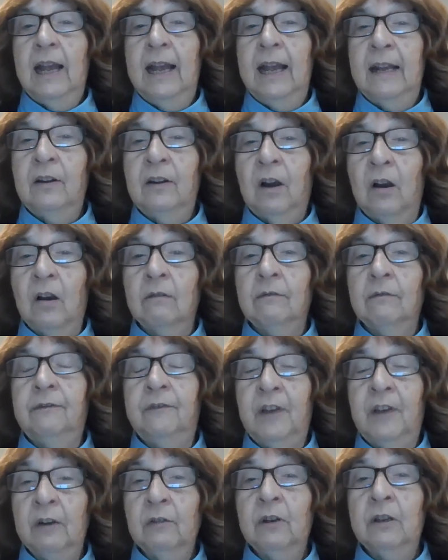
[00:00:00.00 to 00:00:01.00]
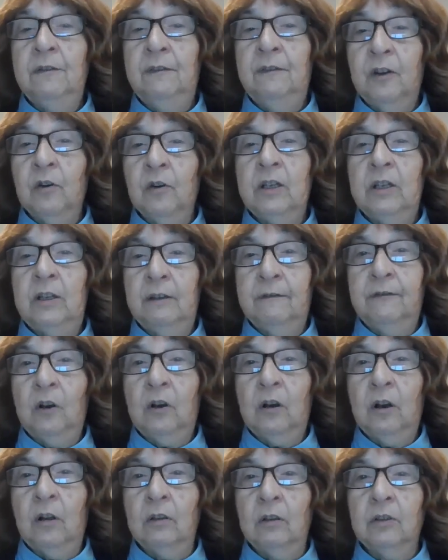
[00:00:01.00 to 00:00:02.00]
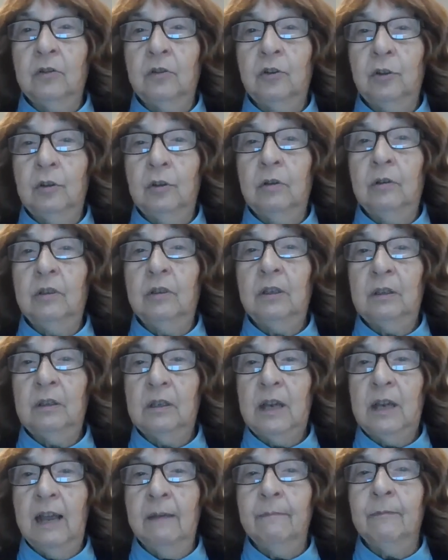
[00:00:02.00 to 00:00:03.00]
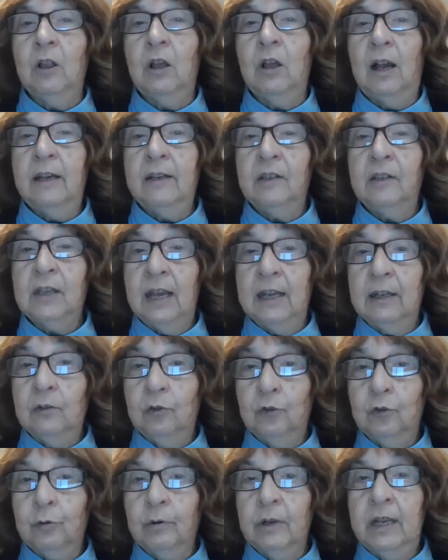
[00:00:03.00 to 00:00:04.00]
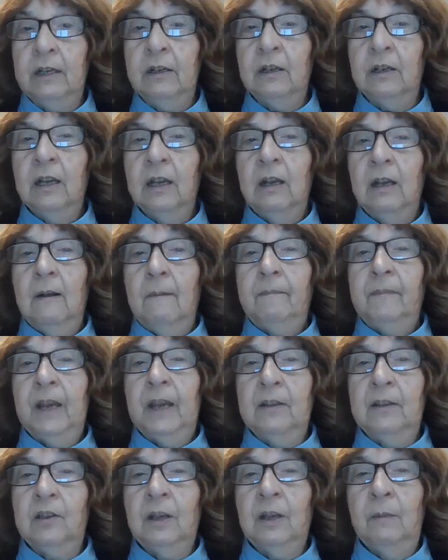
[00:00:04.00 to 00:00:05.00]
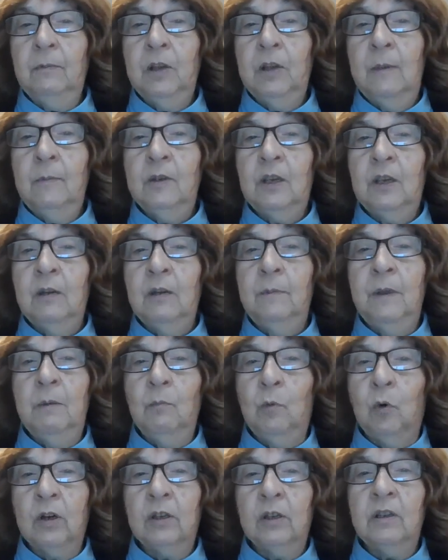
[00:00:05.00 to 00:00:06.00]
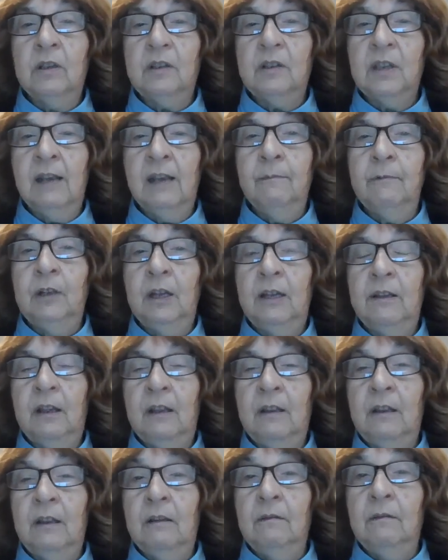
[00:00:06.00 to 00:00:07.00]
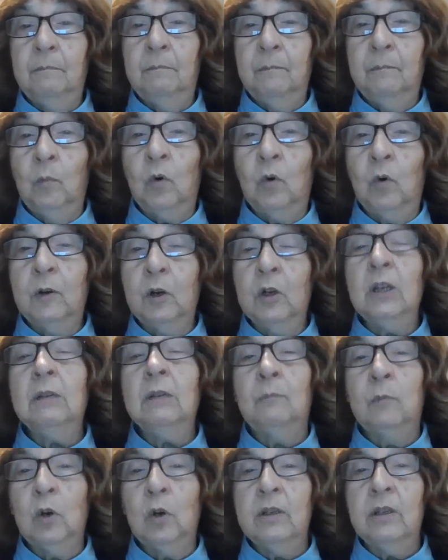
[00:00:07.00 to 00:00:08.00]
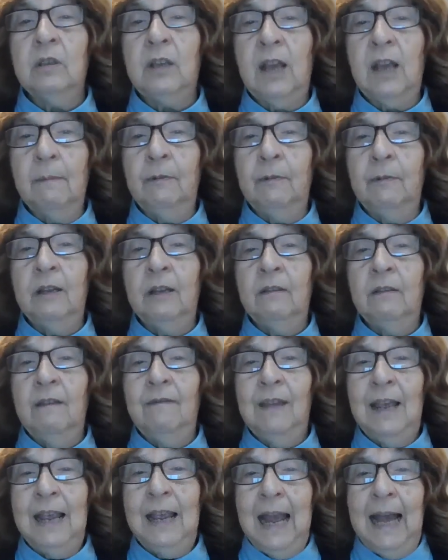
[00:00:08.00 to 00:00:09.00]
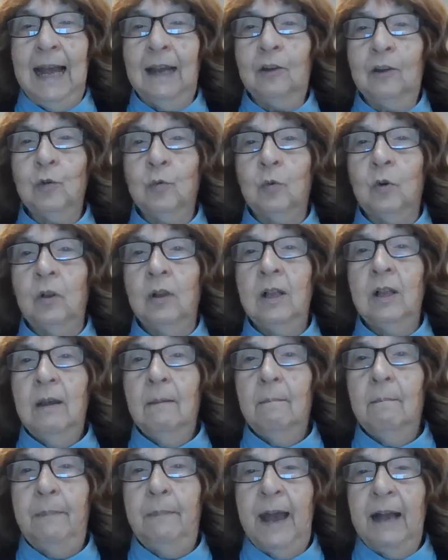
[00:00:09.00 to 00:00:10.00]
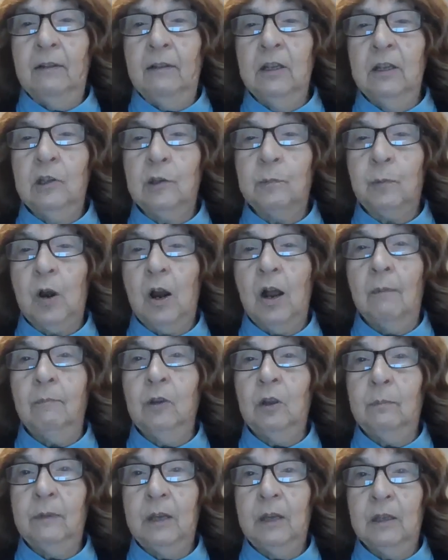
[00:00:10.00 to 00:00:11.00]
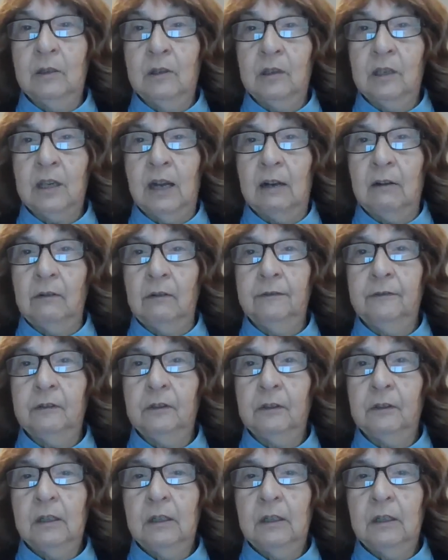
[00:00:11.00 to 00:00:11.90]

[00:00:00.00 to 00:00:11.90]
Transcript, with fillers: and are very, very difficult to, to stabilize and treat and sometimes can be more disabling than more, more, more disabling than the actual balance problem itself.